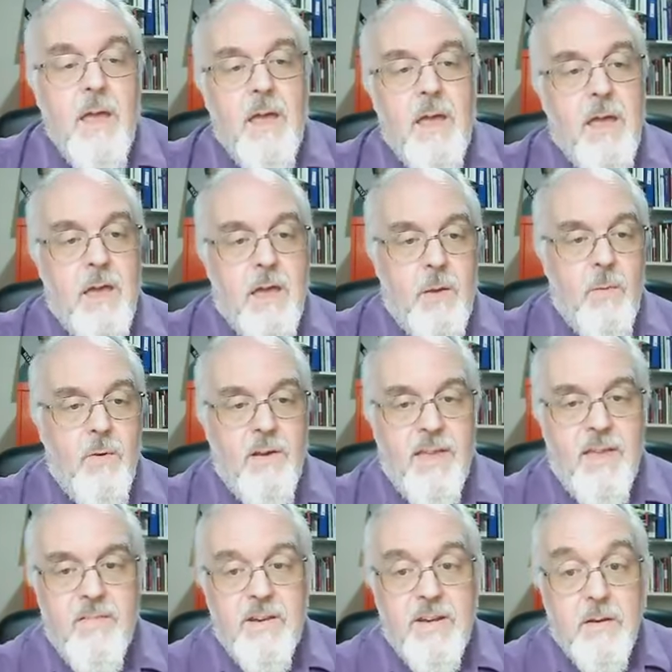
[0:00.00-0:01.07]
where I
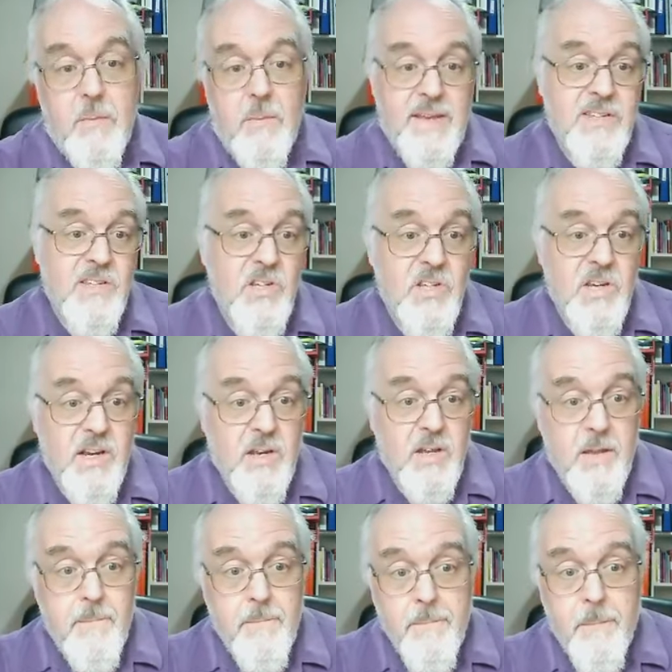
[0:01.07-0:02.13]
give a little message and
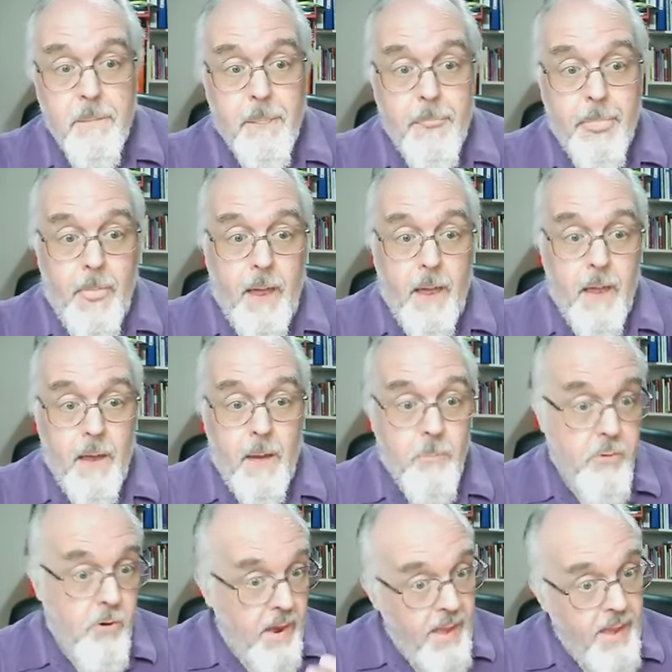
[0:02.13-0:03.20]
a
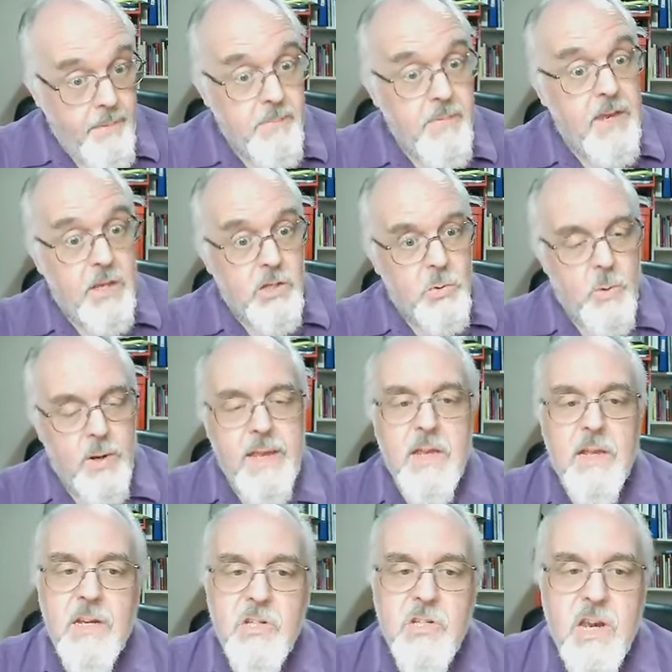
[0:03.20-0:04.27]
prayer each week,
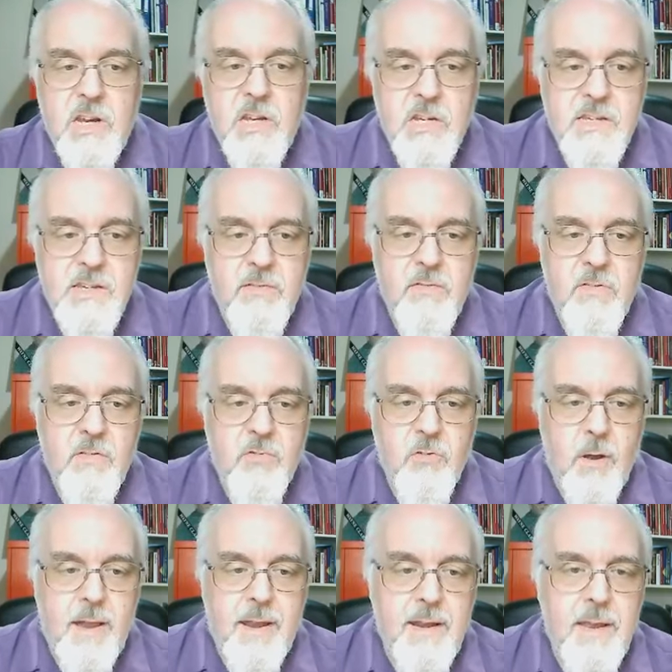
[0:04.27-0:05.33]
and it changes every
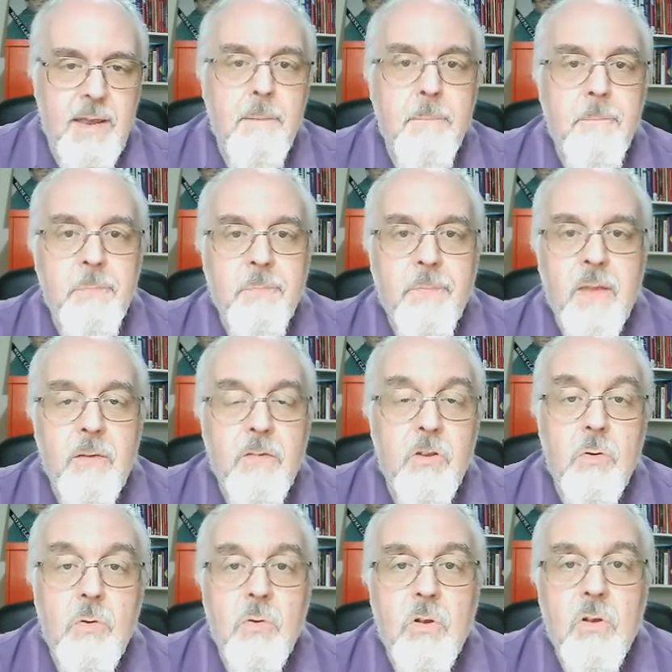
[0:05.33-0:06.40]
Friday.
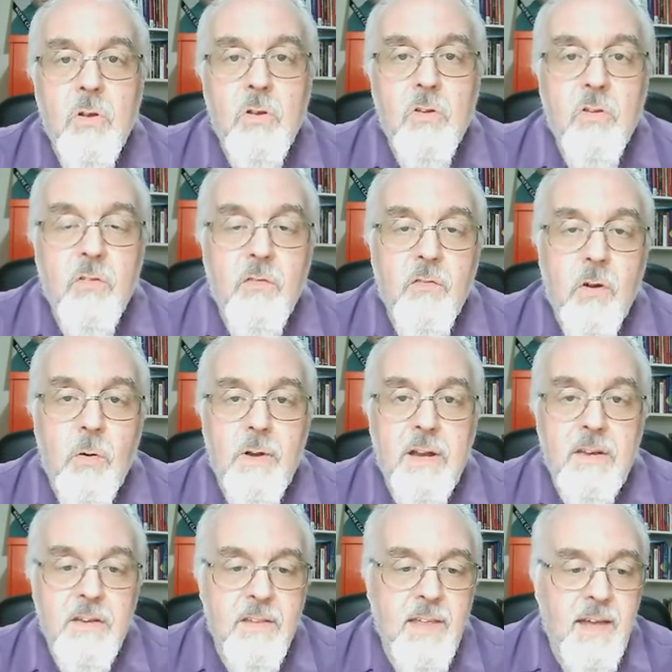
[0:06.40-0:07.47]
Do phone
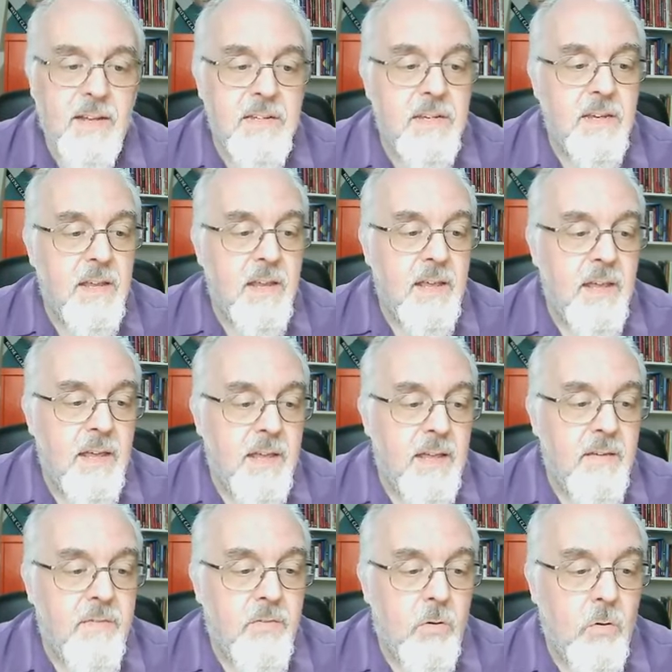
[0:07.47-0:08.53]
into that
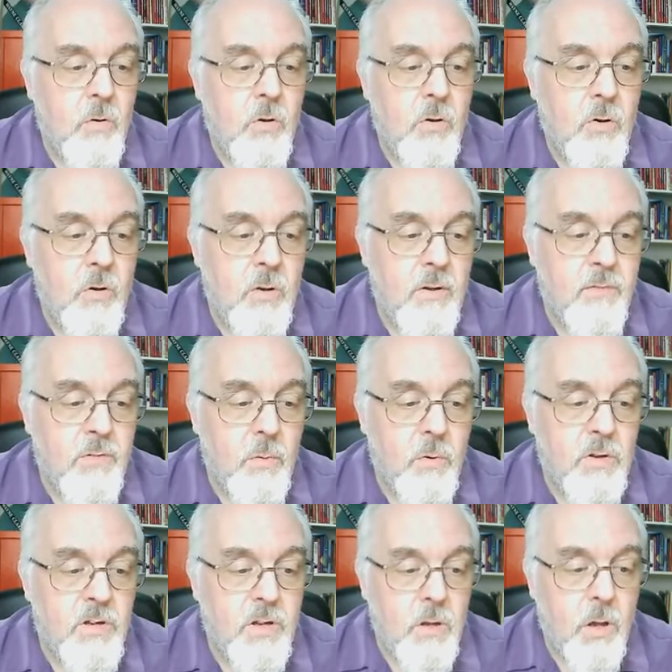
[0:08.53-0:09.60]
if you
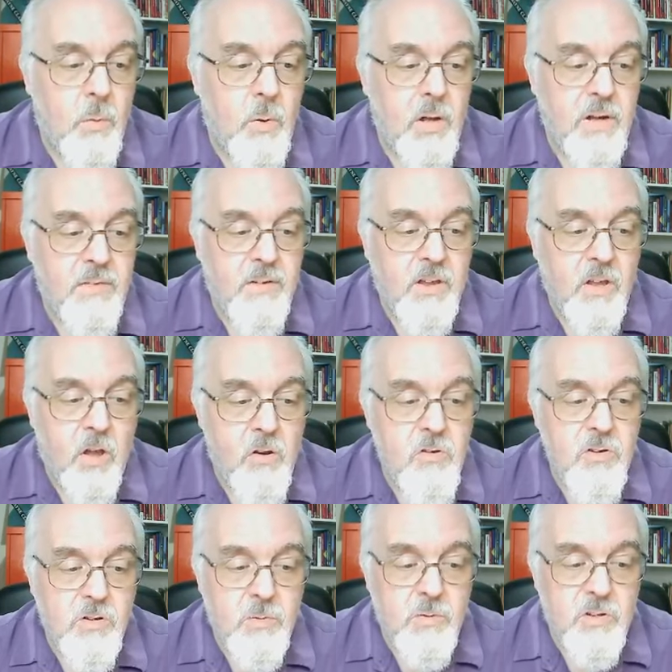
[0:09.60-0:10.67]
want a word of
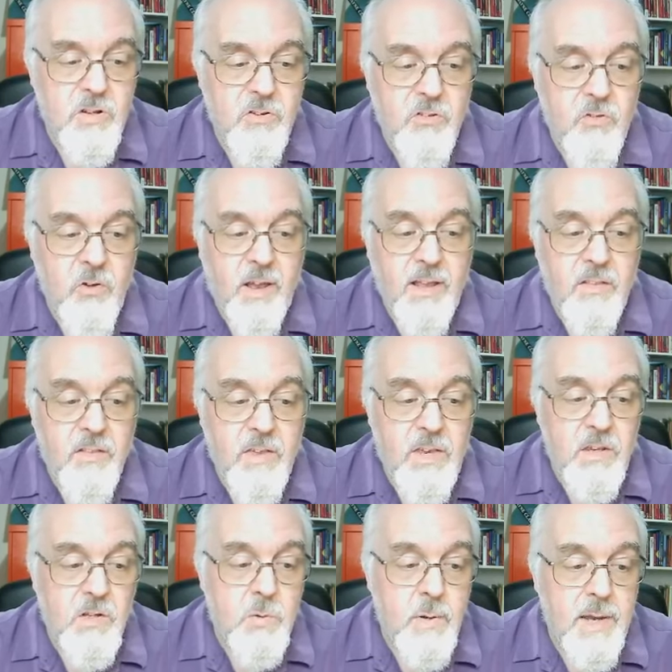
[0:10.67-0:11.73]
encouragement and strength
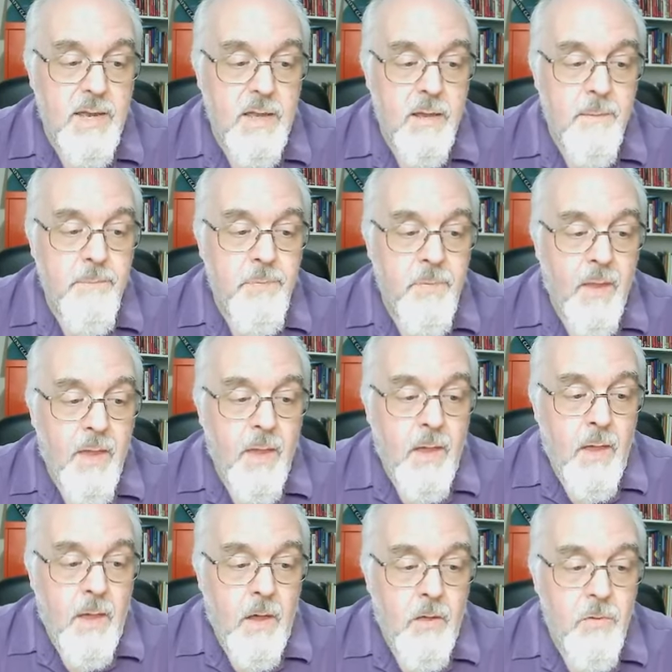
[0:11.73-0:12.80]
each week.
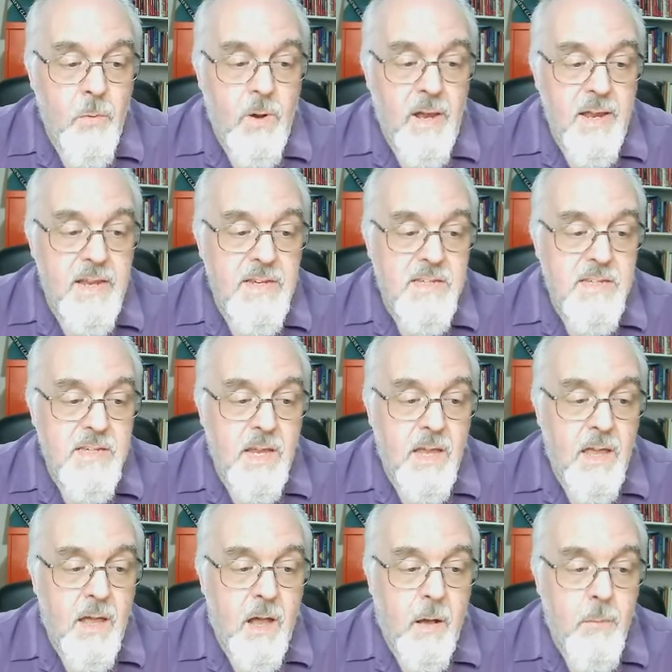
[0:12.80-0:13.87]
Otherwise,
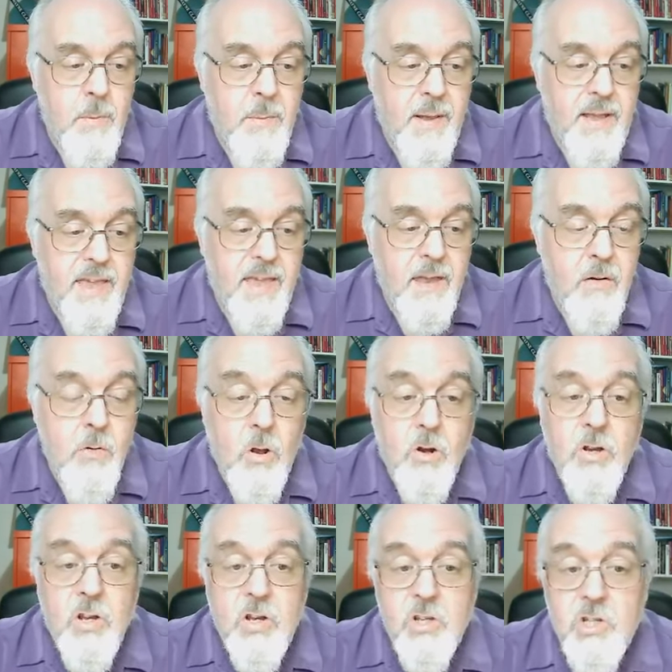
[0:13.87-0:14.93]
I'll be back here
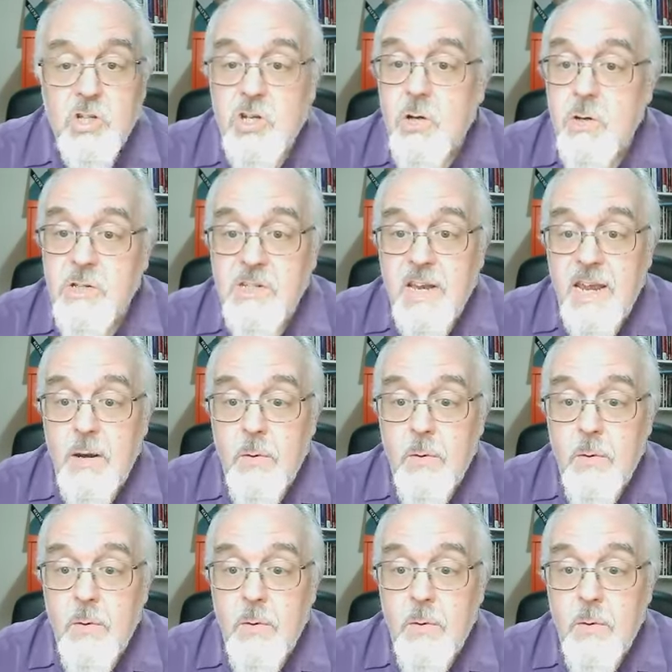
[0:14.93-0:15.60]
on Tuesday